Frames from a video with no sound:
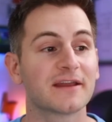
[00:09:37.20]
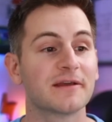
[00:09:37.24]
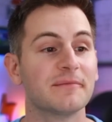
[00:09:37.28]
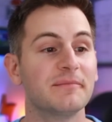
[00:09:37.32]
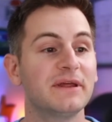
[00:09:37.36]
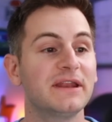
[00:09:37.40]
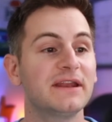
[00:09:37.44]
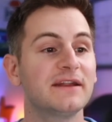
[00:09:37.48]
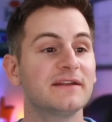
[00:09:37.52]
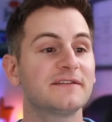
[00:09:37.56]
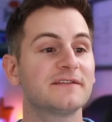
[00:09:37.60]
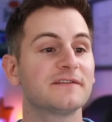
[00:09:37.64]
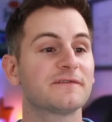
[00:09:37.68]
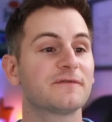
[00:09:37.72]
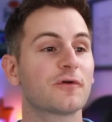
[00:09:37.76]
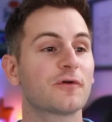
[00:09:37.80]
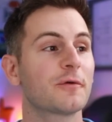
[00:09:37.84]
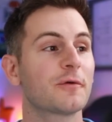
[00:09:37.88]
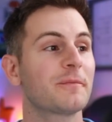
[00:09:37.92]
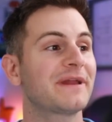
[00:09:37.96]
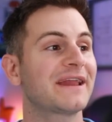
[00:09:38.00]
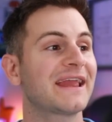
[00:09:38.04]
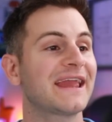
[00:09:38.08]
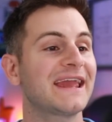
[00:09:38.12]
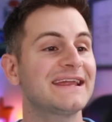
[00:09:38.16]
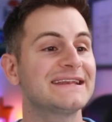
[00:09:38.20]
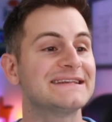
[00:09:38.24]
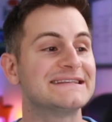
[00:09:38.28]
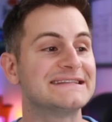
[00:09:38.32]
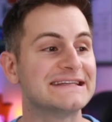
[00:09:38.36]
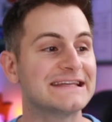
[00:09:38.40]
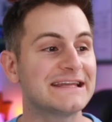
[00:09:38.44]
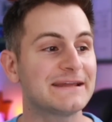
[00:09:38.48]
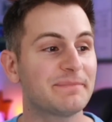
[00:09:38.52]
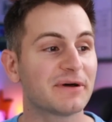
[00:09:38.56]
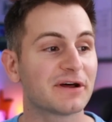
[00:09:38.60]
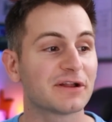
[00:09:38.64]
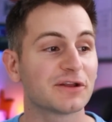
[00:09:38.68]
committed to forming a
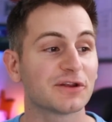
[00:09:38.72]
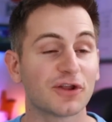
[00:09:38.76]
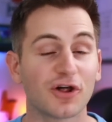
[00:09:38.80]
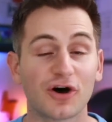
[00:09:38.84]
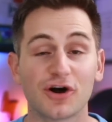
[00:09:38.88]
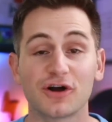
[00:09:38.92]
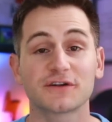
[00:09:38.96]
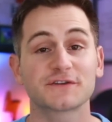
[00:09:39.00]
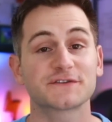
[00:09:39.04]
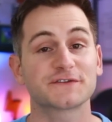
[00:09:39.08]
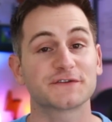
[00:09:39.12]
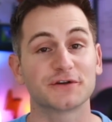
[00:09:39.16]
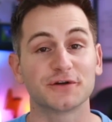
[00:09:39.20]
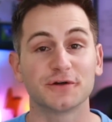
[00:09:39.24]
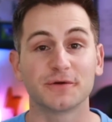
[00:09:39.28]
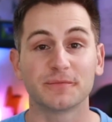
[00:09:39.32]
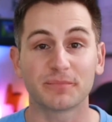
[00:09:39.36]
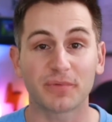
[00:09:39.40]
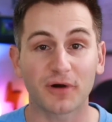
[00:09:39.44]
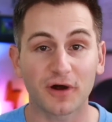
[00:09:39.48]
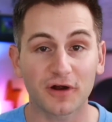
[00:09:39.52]
deep, long-term